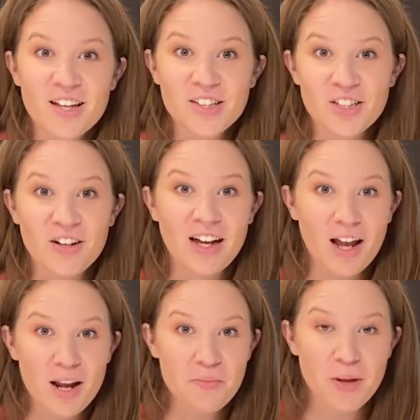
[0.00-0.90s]
So I
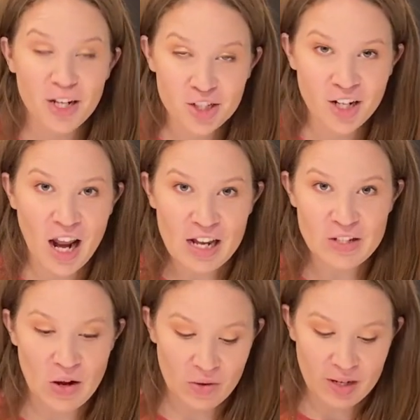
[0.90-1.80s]
got impatient as
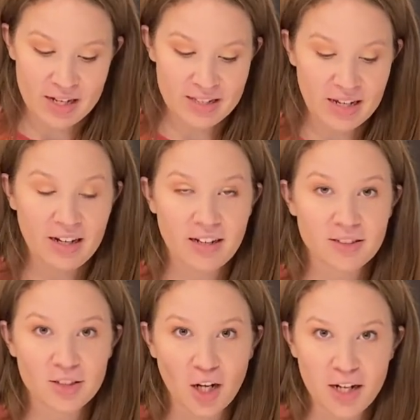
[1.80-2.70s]
always
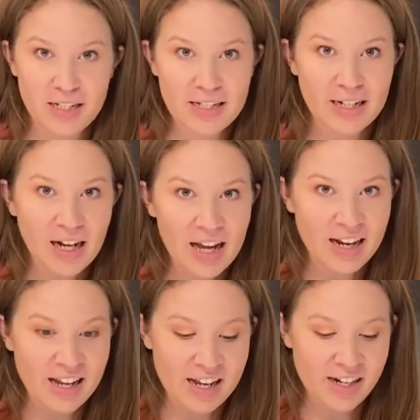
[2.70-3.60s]
and started to cut
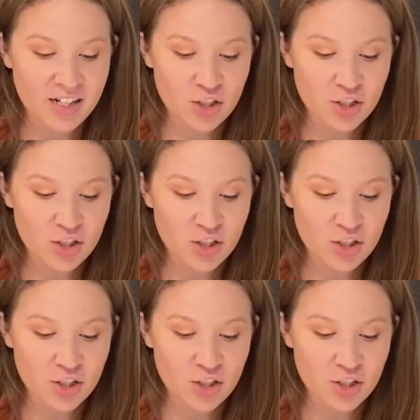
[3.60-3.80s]
in.